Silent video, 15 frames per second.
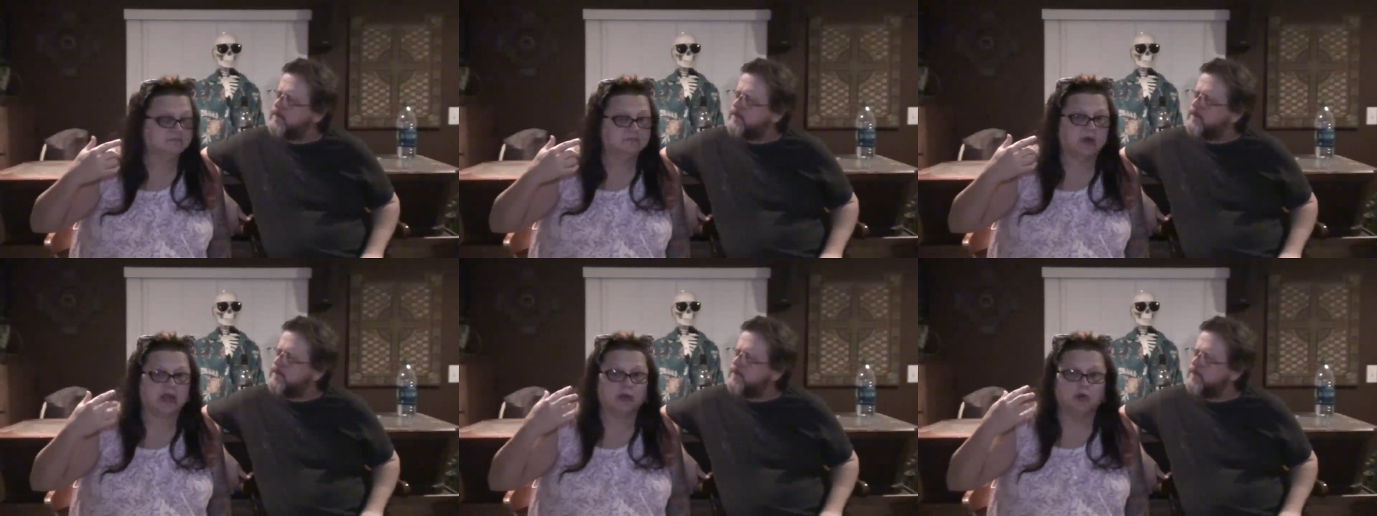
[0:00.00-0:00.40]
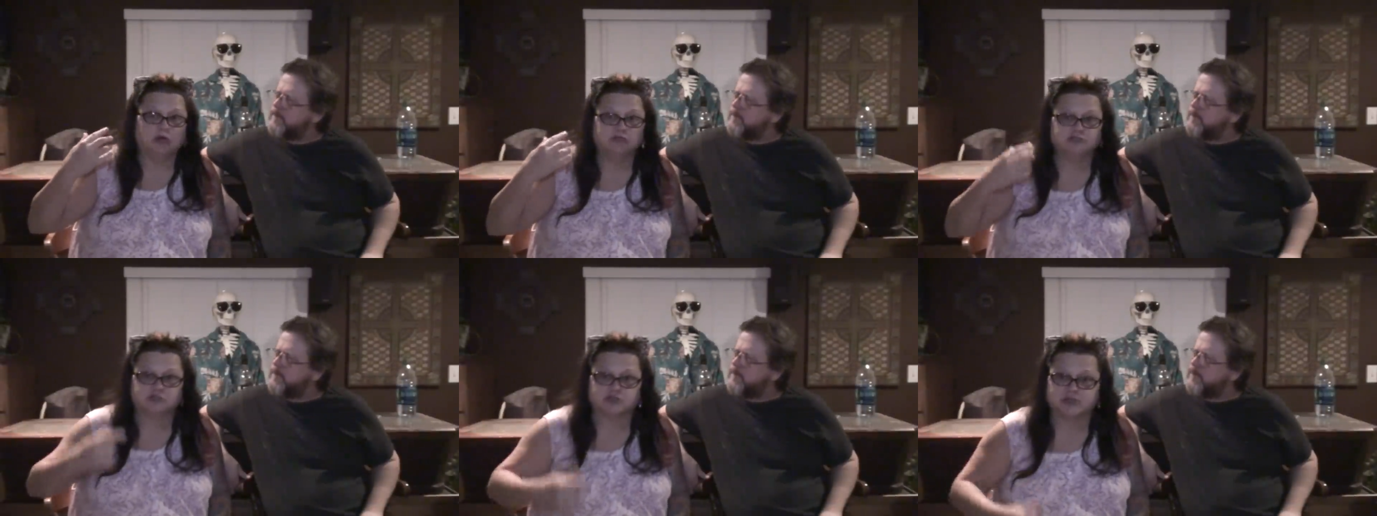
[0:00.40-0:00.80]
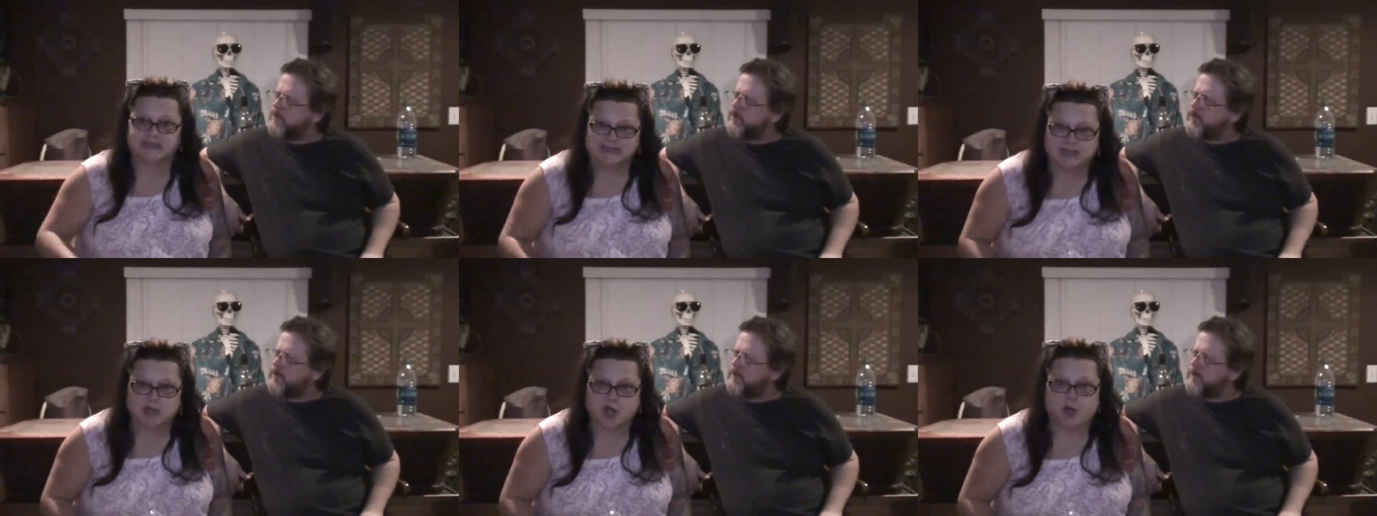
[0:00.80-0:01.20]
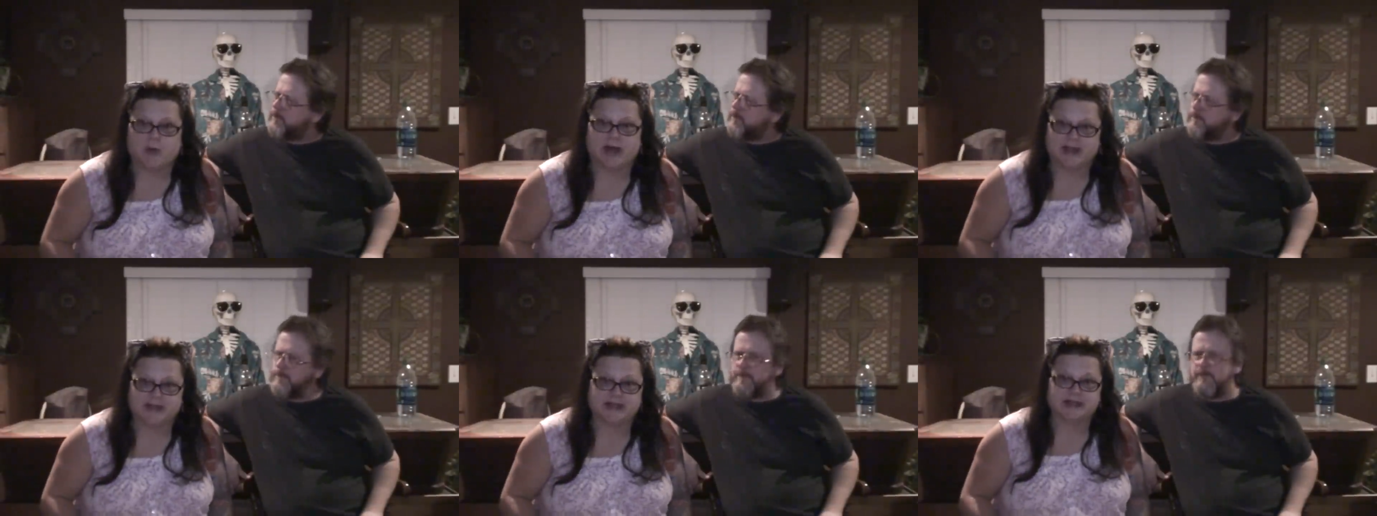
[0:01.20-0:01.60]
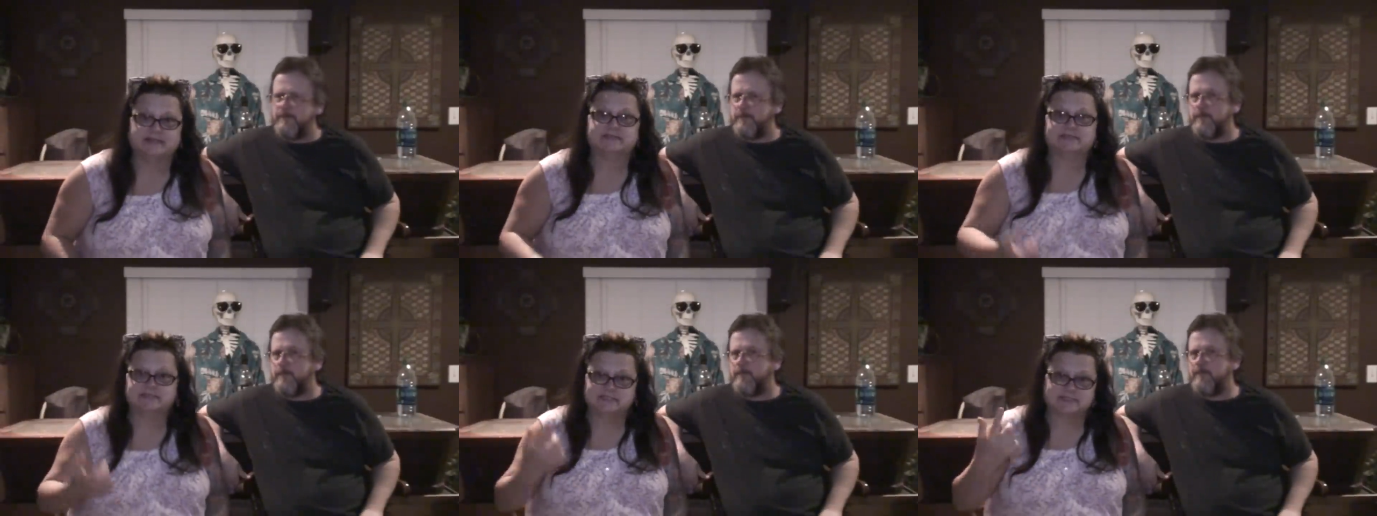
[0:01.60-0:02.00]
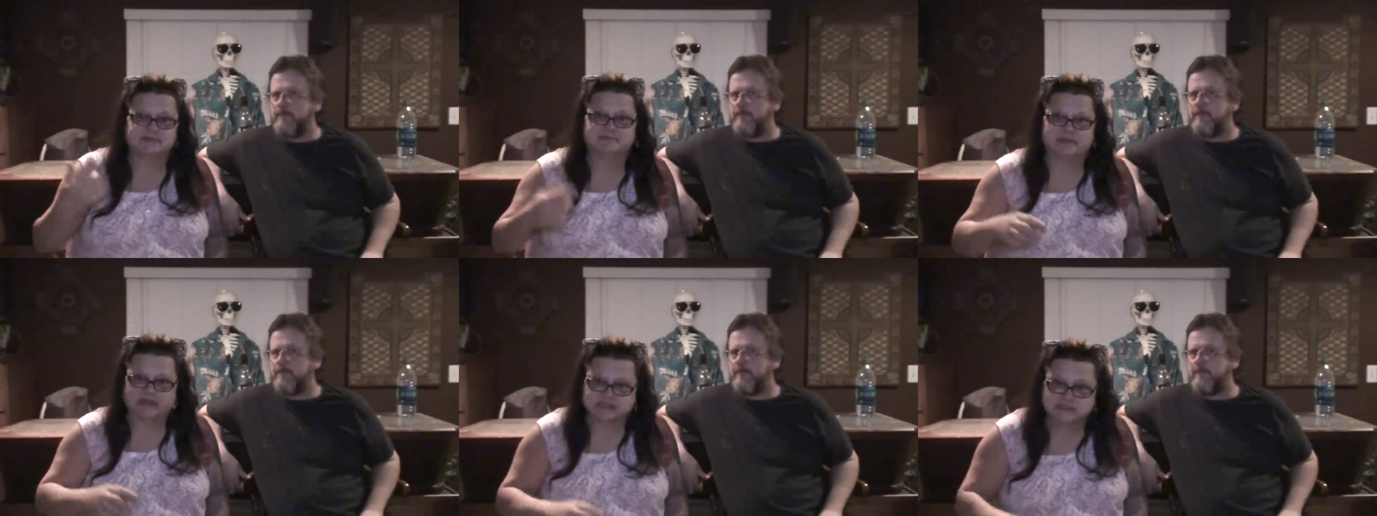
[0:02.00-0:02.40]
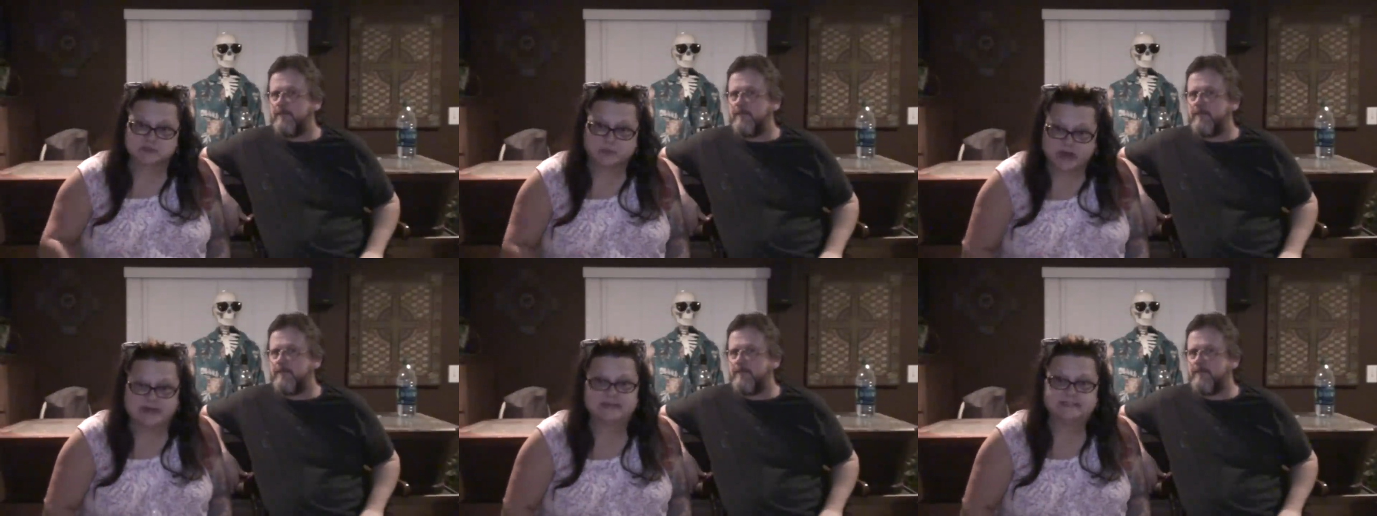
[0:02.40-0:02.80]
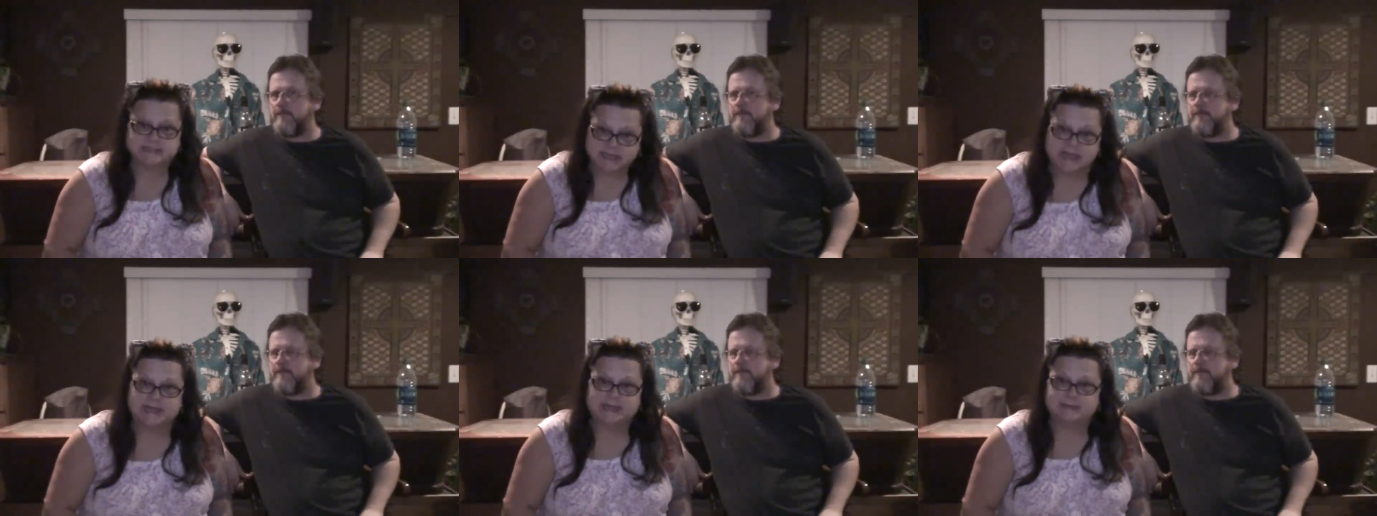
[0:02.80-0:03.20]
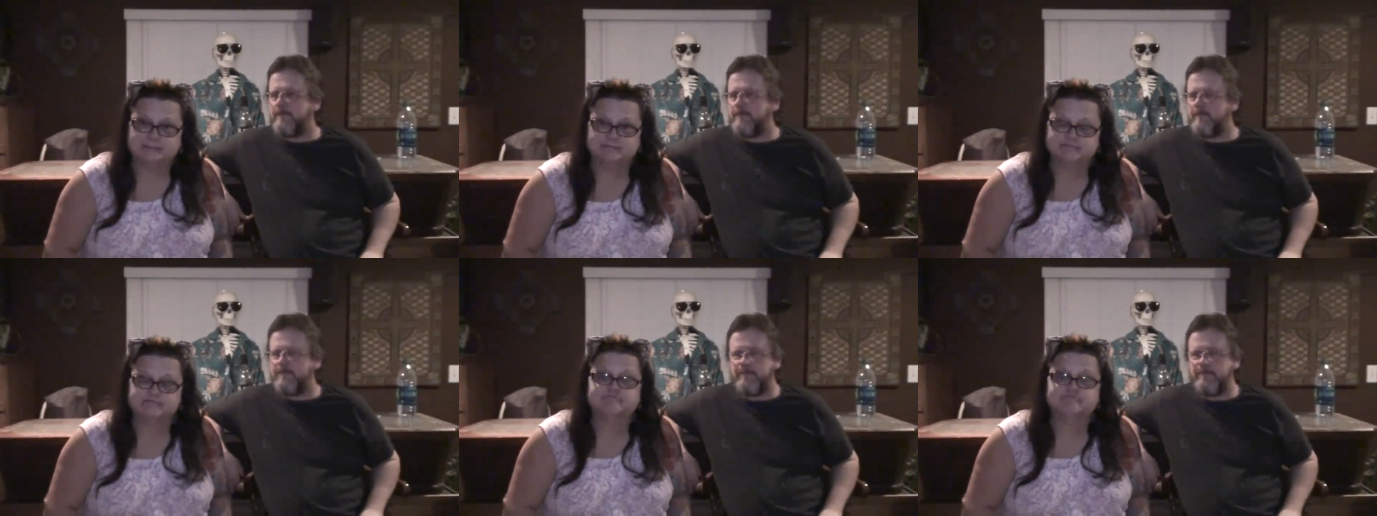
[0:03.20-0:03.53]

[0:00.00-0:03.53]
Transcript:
Speaker 1: my alter ego, I guess is the best way to say it.